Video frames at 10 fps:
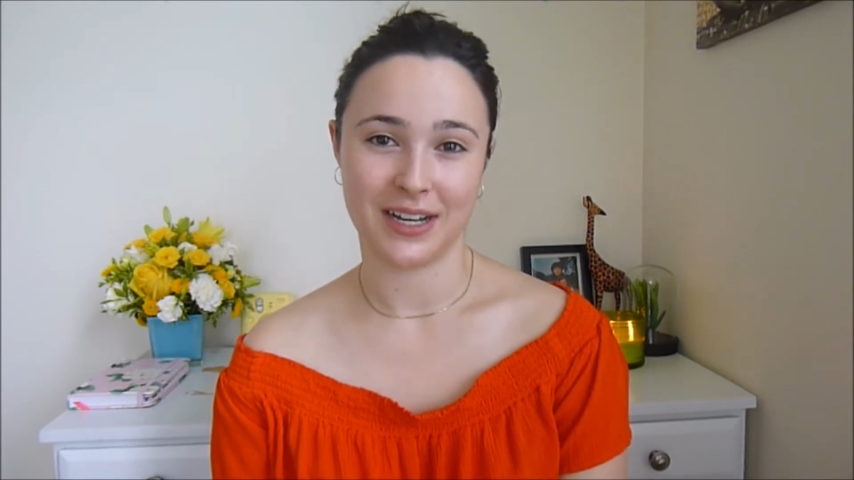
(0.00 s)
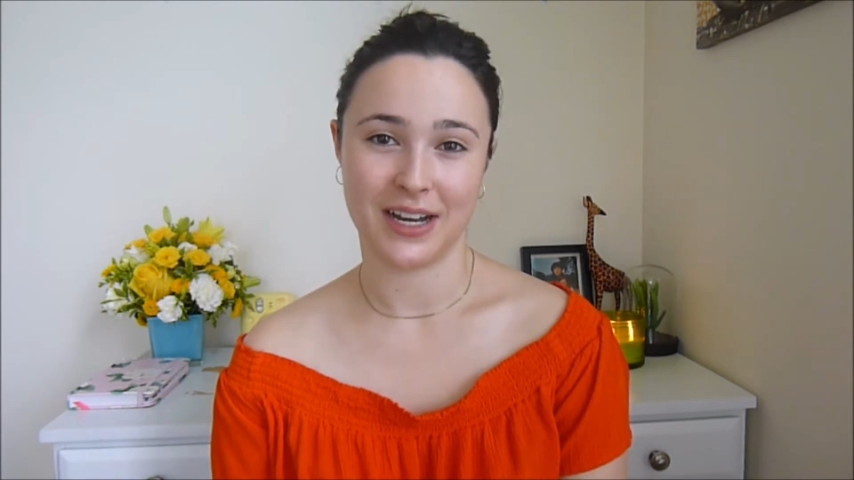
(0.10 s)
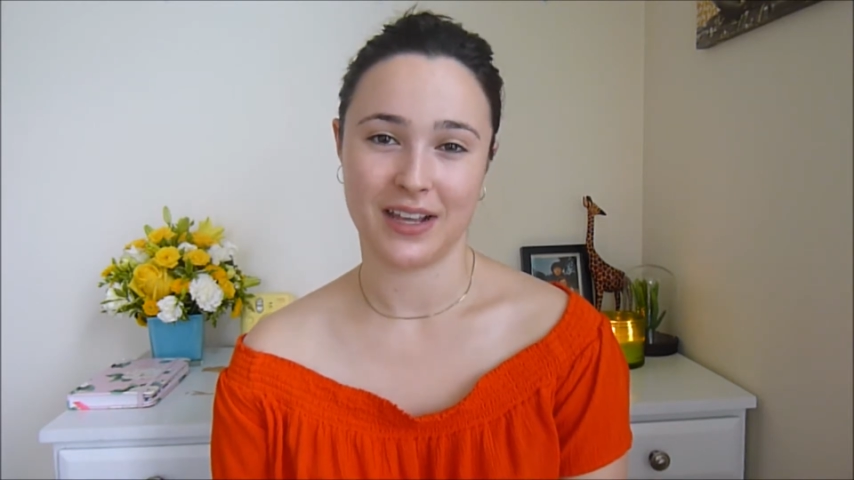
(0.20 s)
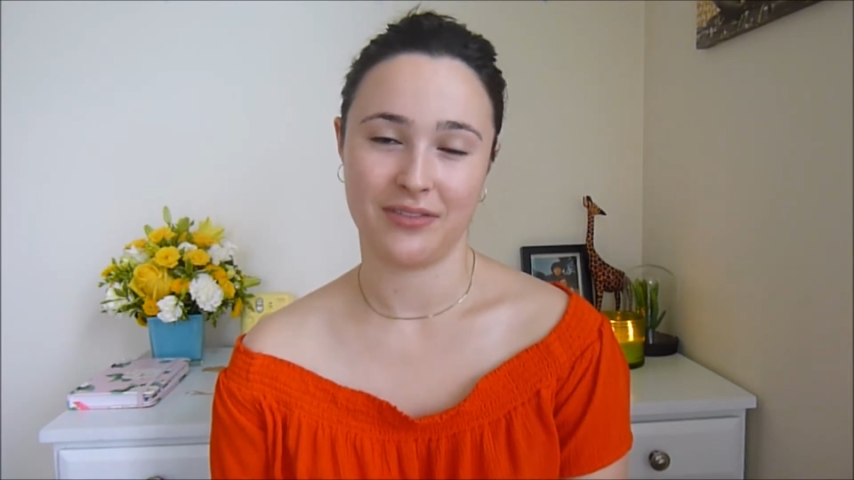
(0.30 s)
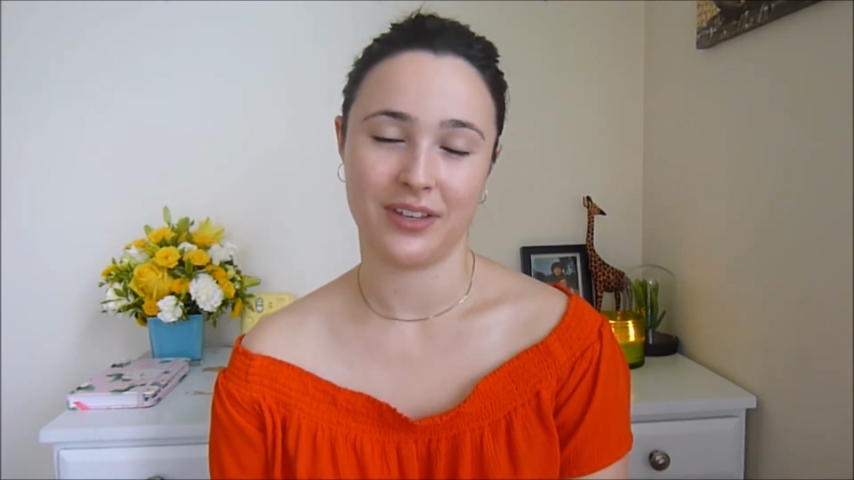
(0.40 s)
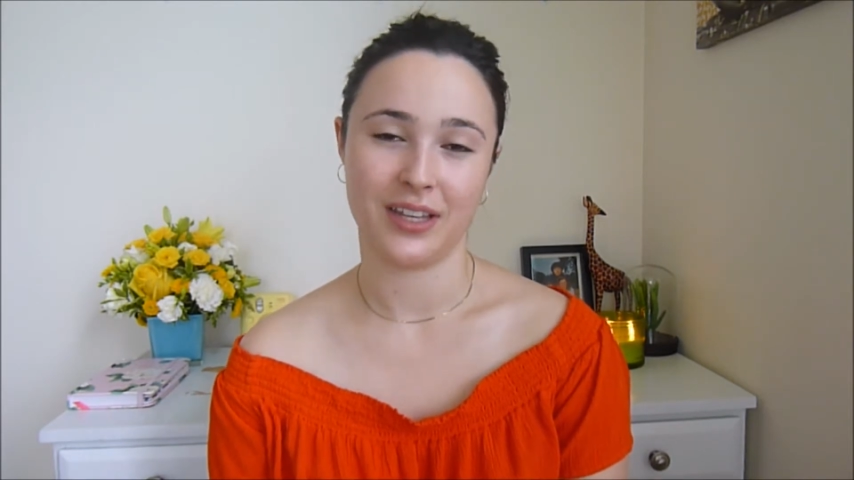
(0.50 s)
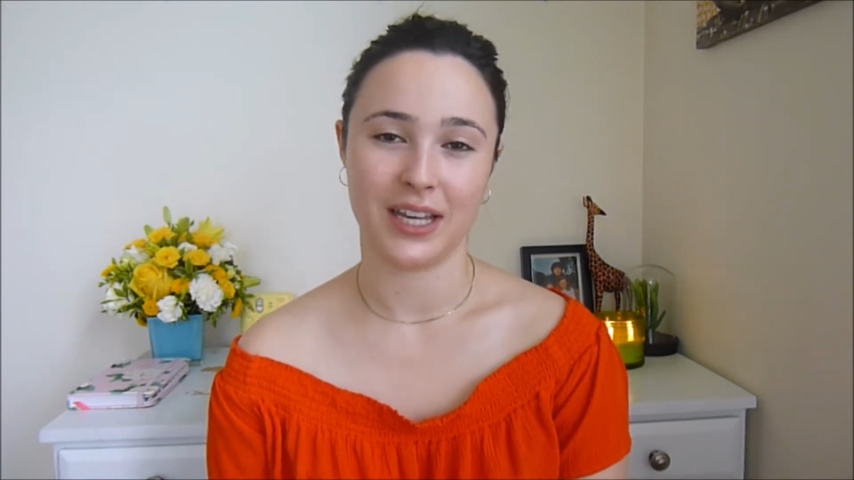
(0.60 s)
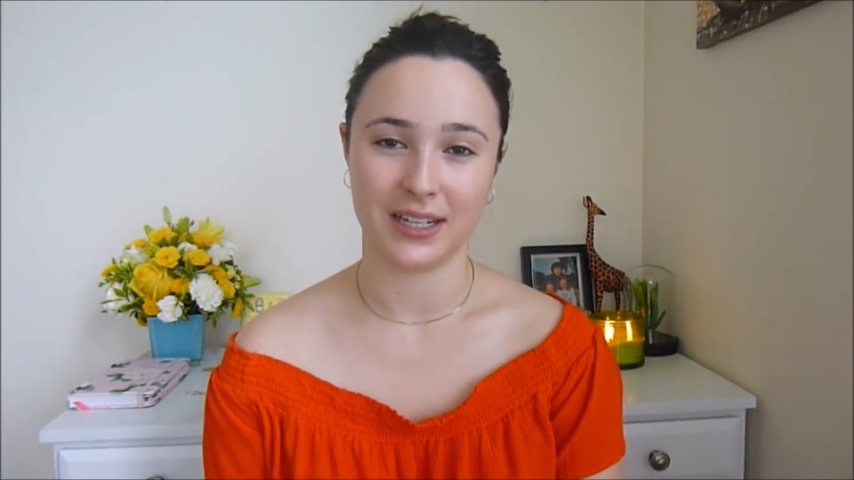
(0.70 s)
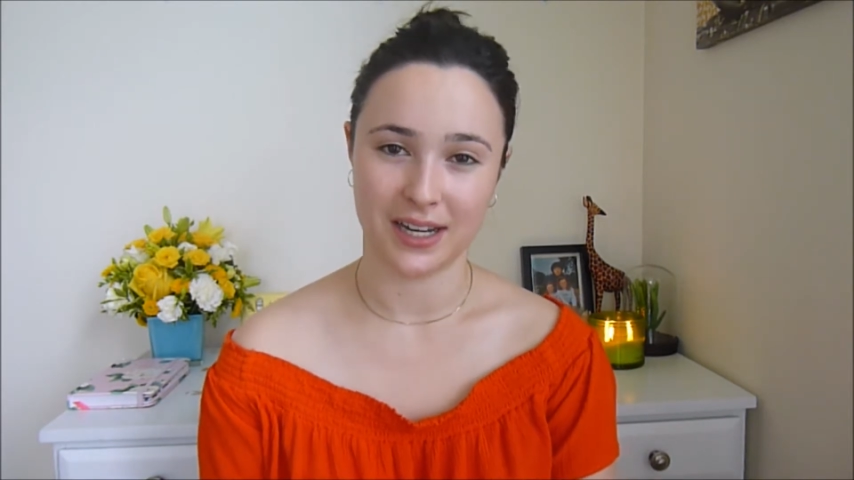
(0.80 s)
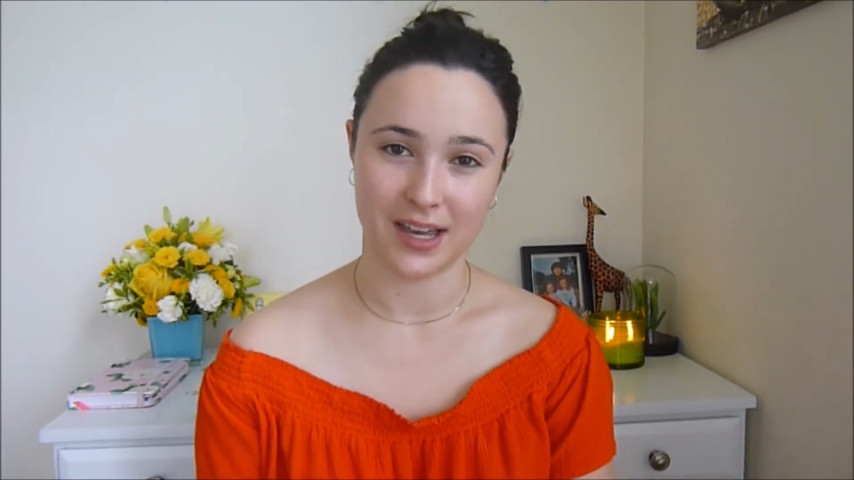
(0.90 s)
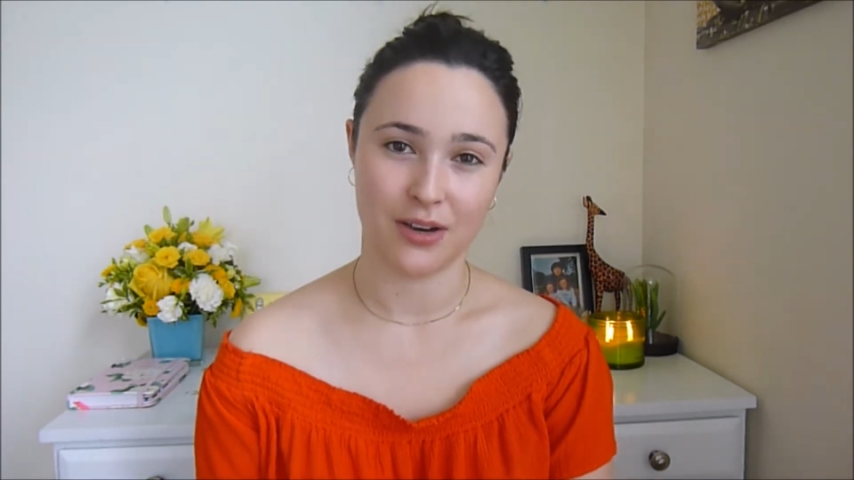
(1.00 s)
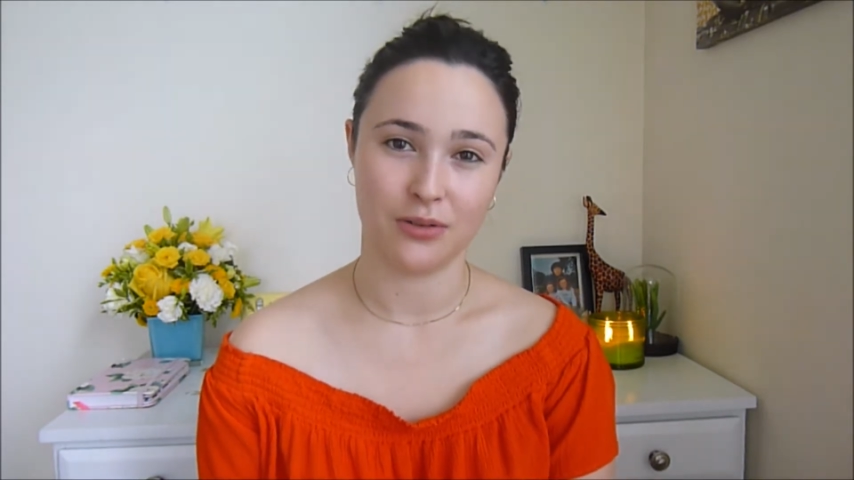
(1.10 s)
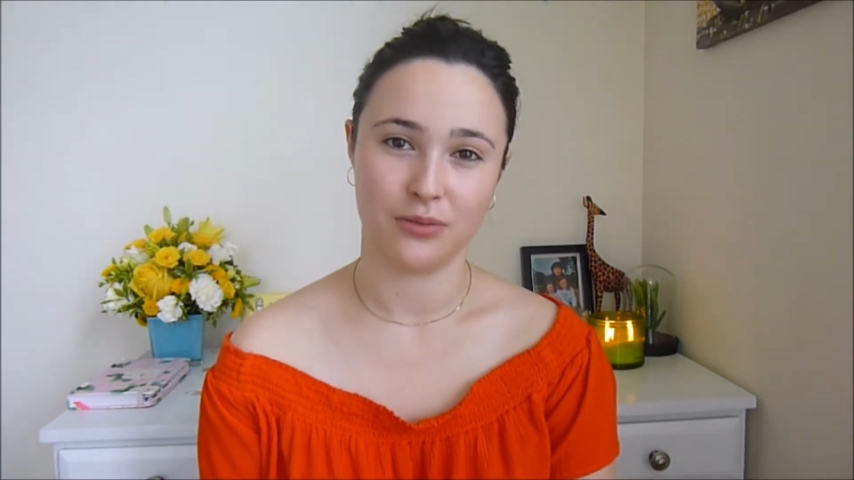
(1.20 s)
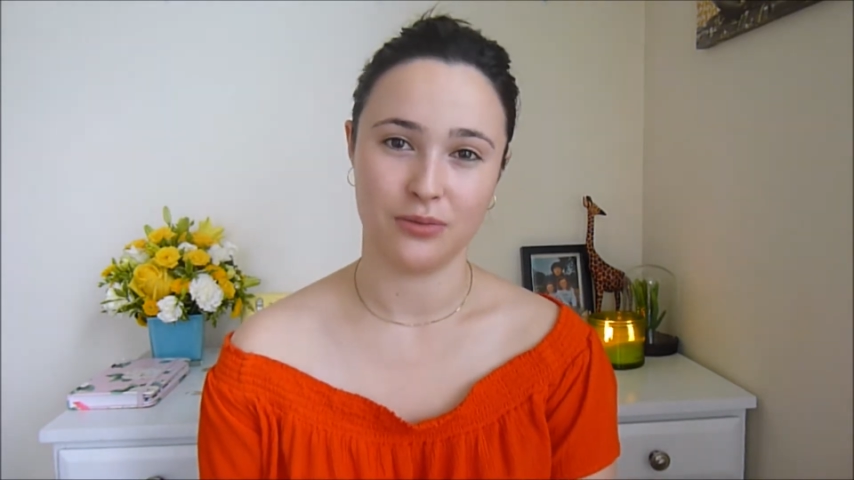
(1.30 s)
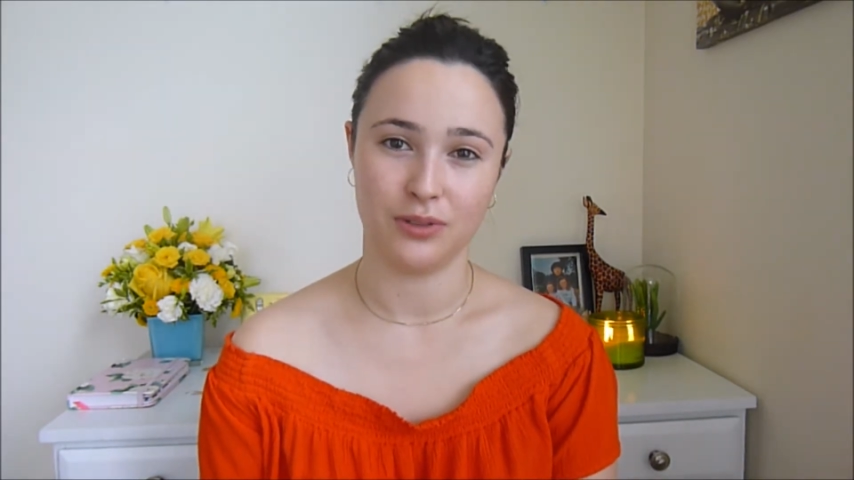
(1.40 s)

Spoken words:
and I feel like now